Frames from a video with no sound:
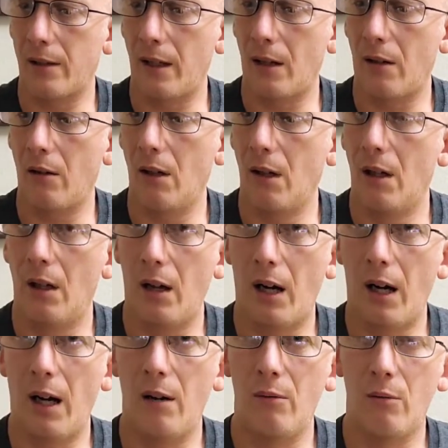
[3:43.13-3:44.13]
Now,
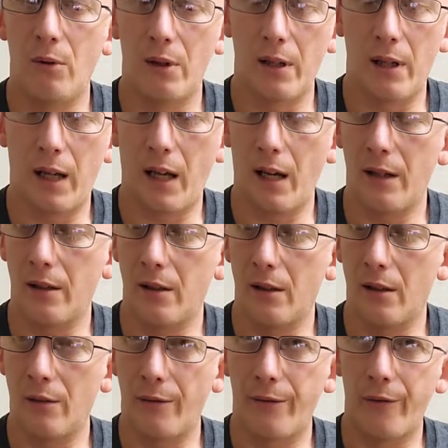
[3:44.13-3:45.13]
I want to add in
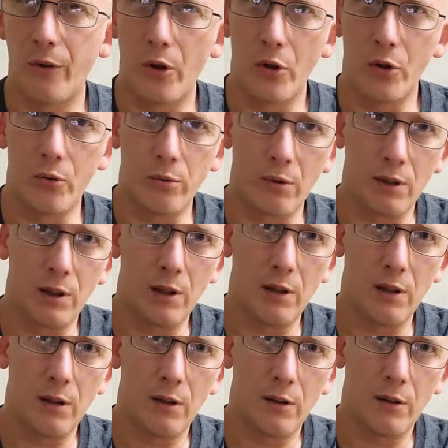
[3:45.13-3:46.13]
there virtually
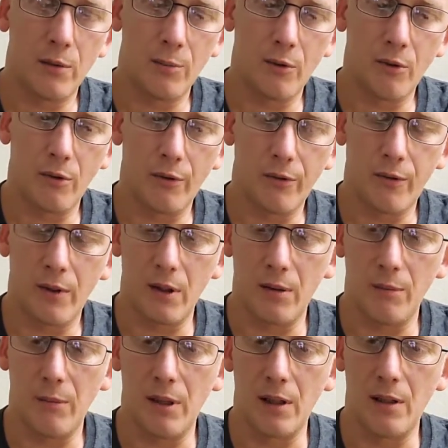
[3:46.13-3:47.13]
smoke free
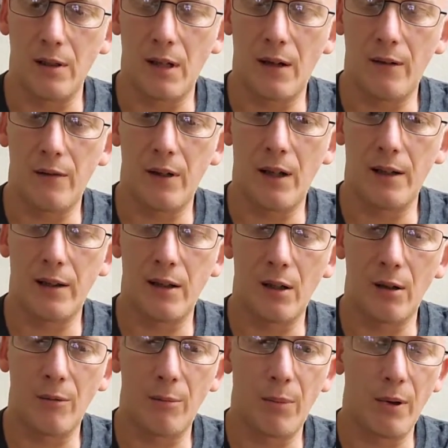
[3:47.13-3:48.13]
because I've got
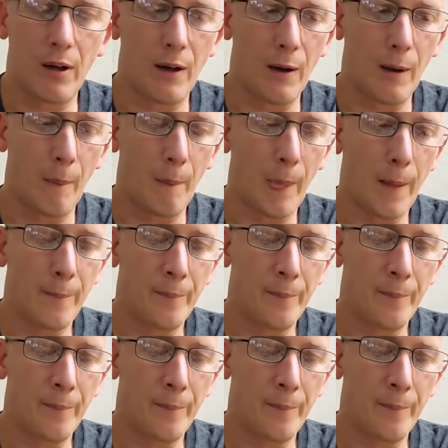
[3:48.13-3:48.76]
their, um,